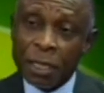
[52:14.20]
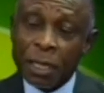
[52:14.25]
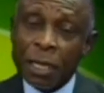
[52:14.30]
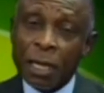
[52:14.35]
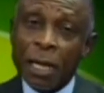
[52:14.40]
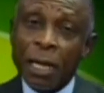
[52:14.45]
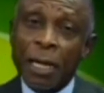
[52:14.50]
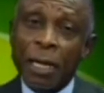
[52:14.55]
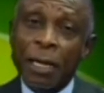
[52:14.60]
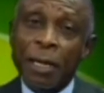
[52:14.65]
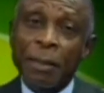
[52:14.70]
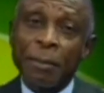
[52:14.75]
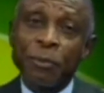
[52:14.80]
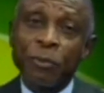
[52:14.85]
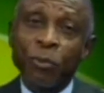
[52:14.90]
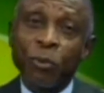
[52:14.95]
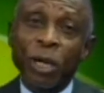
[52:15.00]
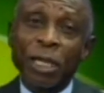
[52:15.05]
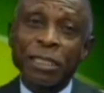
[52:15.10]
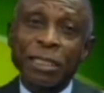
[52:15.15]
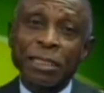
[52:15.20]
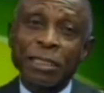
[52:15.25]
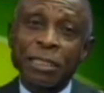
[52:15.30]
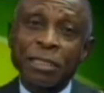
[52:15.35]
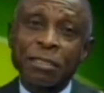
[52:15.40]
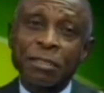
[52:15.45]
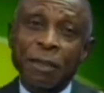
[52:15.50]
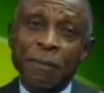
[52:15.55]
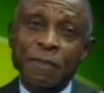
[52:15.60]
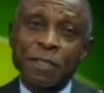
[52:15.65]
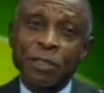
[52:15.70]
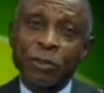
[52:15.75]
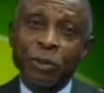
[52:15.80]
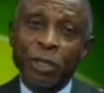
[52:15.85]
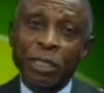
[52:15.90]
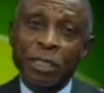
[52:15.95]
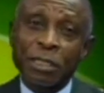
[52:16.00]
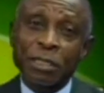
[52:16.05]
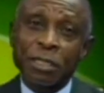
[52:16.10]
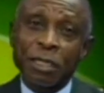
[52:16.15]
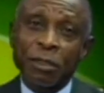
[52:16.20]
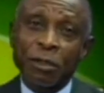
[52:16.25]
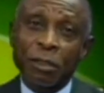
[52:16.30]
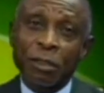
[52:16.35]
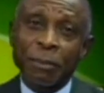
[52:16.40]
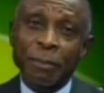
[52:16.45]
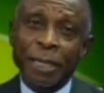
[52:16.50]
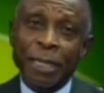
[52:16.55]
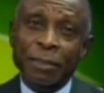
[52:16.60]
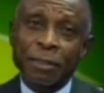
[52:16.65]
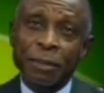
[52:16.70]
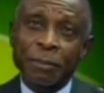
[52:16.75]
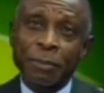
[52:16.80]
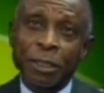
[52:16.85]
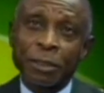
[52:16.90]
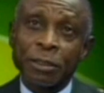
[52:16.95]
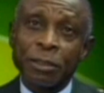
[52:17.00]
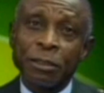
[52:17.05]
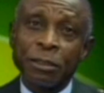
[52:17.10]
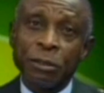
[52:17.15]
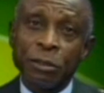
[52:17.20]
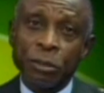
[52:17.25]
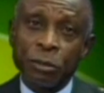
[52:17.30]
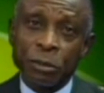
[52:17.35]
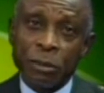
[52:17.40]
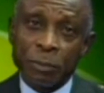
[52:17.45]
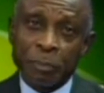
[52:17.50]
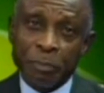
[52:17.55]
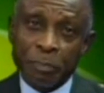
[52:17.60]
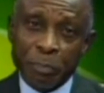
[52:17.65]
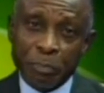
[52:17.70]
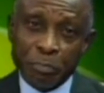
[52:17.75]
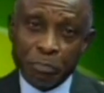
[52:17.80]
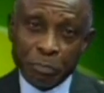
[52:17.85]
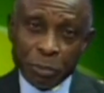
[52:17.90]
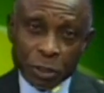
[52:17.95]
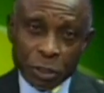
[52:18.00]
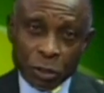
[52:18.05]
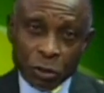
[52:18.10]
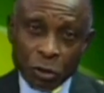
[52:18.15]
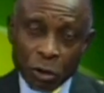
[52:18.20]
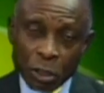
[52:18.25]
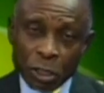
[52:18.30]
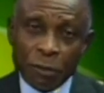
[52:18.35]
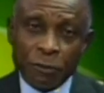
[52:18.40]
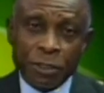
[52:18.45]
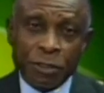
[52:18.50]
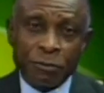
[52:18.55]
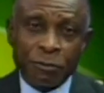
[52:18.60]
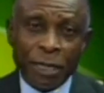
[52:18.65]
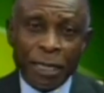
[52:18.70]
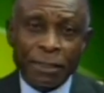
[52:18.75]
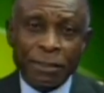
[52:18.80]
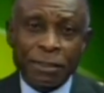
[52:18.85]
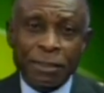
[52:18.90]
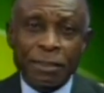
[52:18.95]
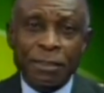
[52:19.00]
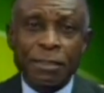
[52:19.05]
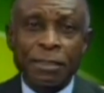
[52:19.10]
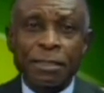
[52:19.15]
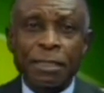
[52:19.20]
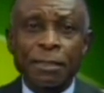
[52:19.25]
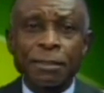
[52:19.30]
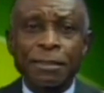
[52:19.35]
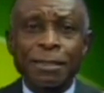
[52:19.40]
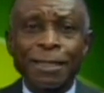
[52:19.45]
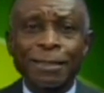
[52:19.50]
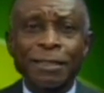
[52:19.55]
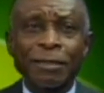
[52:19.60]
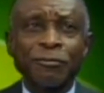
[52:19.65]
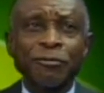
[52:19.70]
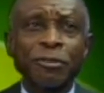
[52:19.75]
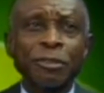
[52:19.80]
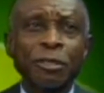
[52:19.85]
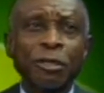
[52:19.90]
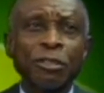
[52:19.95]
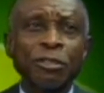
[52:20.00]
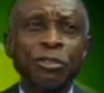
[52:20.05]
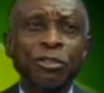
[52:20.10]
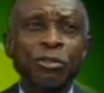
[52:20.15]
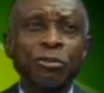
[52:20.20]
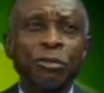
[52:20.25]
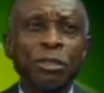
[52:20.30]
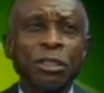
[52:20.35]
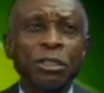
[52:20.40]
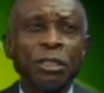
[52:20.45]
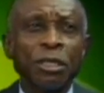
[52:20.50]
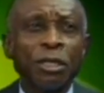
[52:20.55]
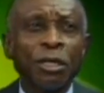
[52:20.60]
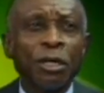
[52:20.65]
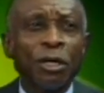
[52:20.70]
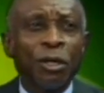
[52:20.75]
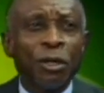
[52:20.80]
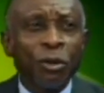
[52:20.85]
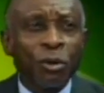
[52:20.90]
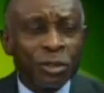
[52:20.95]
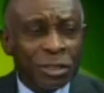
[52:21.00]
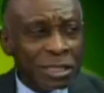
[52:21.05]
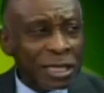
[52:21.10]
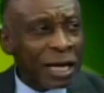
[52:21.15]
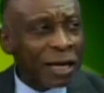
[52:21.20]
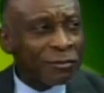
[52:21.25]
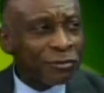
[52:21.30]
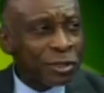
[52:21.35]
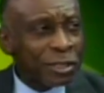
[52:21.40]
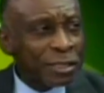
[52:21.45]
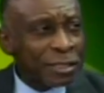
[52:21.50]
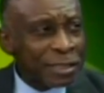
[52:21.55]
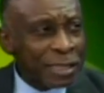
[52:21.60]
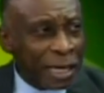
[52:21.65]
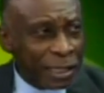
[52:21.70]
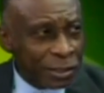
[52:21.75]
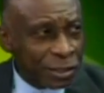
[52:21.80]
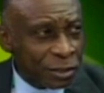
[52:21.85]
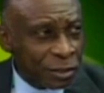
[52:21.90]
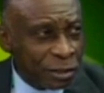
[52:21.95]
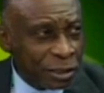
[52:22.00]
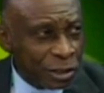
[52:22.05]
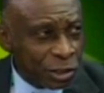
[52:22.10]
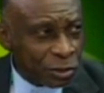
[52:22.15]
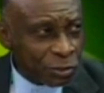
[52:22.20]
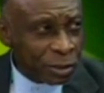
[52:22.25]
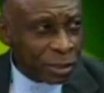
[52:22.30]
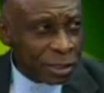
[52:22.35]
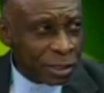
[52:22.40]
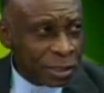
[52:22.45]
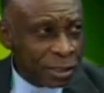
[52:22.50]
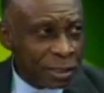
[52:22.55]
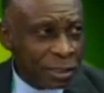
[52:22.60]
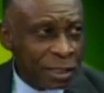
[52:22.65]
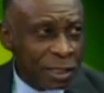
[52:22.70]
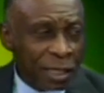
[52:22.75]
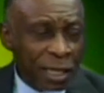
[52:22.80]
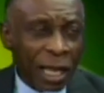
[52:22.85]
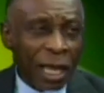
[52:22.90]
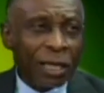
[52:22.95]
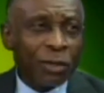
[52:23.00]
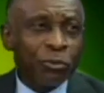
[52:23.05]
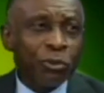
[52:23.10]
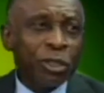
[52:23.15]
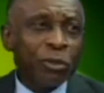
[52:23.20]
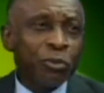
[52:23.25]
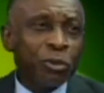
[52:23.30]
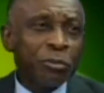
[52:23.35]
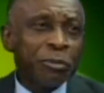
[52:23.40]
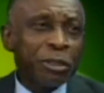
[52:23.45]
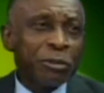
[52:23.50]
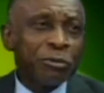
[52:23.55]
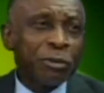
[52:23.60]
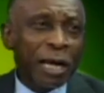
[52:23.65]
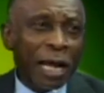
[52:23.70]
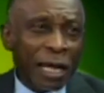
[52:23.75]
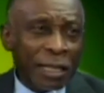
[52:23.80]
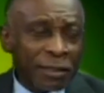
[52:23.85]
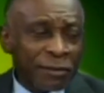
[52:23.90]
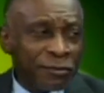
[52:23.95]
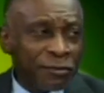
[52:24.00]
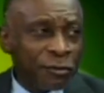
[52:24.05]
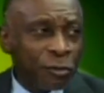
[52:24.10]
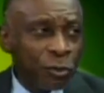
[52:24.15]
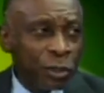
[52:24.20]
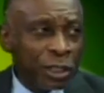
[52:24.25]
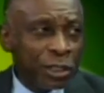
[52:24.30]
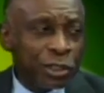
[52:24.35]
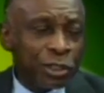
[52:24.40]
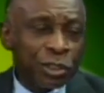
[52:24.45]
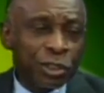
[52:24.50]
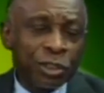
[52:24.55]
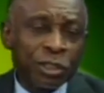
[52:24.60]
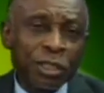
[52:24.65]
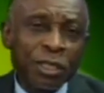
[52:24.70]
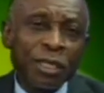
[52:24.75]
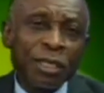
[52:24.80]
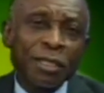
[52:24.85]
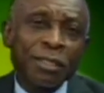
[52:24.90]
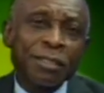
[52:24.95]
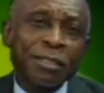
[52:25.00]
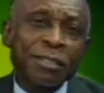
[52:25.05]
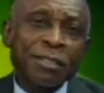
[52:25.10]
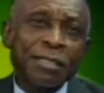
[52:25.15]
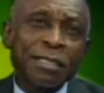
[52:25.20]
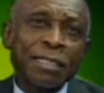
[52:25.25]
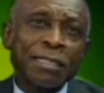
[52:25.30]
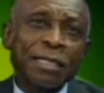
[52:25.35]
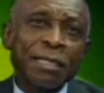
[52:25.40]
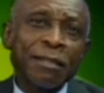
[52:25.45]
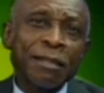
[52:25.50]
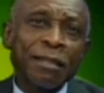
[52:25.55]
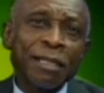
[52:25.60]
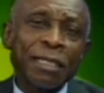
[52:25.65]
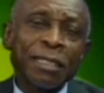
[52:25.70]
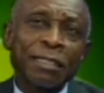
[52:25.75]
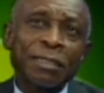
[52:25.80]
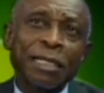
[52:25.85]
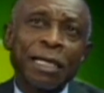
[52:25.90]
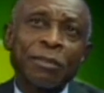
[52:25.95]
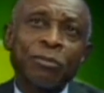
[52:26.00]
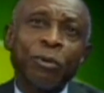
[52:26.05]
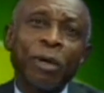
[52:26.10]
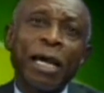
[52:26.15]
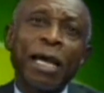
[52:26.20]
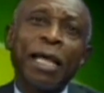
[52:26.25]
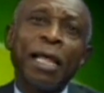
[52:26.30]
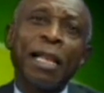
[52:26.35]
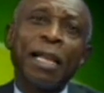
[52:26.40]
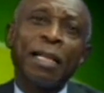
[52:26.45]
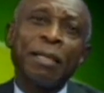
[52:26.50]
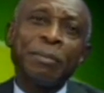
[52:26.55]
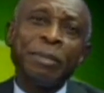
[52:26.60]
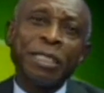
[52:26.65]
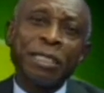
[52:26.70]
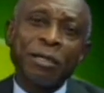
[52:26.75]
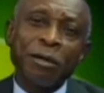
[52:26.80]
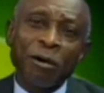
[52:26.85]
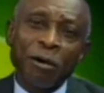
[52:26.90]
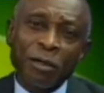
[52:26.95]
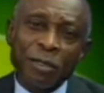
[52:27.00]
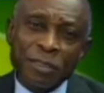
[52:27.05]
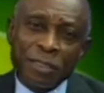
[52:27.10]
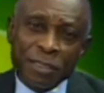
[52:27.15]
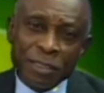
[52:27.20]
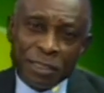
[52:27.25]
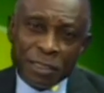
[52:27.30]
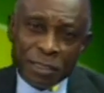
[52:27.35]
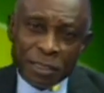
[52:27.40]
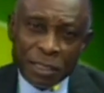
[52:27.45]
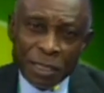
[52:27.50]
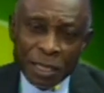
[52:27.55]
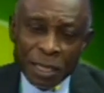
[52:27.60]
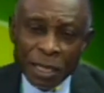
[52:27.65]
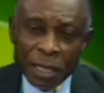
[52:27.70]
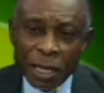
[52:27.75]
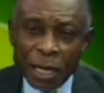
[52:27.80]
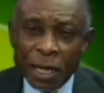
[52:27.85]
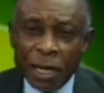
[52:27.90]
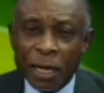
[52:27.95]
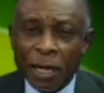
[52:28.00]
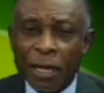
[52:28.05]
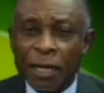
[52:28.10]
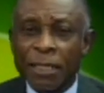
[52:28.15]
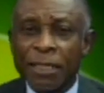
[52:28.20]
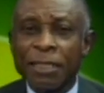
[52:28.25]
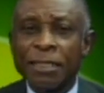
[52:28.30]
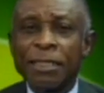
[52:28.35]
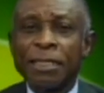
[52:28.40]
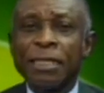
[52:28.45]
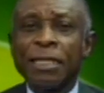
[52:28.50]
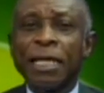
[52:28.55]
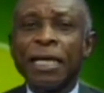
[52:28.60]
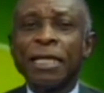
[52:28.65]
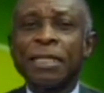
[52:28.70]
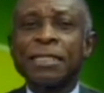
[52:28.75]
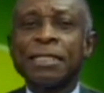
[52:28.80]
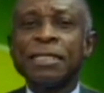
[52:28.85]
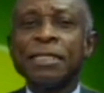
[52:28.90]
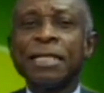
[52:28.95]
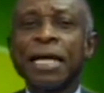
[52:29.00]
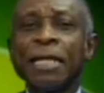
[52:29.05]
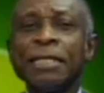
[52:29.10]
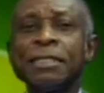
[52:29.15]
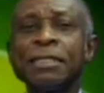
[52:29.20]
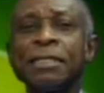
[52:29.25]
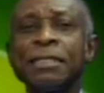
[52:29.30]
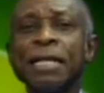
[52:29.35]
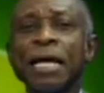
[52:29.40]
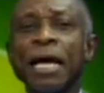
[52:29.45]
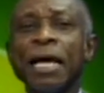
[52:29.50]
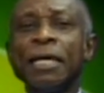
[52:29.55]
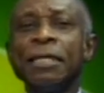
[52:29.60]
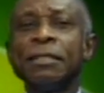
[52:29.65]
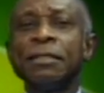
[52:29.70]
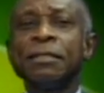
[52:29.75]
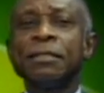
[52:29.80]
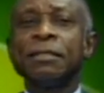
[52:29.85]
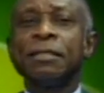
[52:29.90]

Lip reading: Mm-hmm. What they did subsequently is another matter, but the caller is right in the sense that every country looks after its national interest. Mm-hmm. And we would be rather foolish to sit and think that, well, because in 1899,